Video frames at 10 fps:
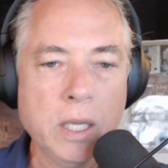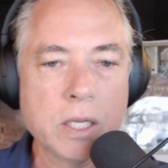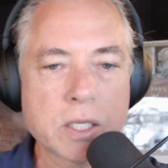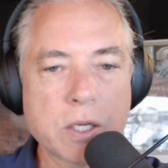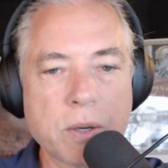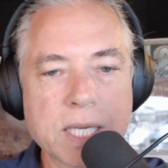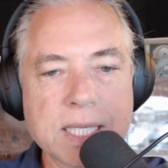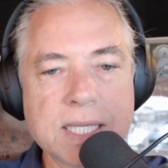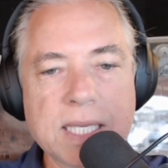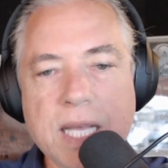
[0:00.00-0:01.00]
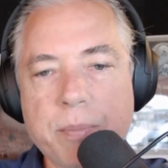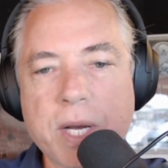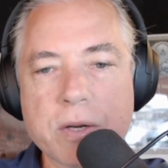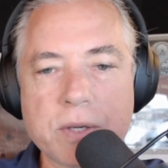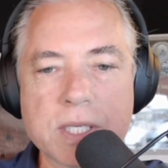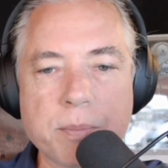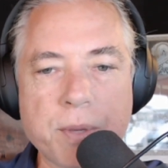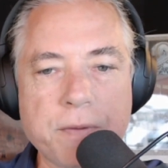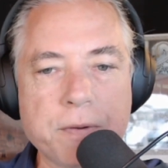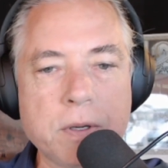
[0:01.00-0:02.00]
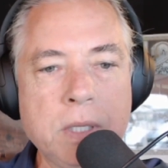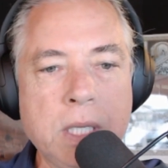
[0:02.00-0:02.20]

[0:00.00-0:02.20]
So I can see that boundary as a buffer.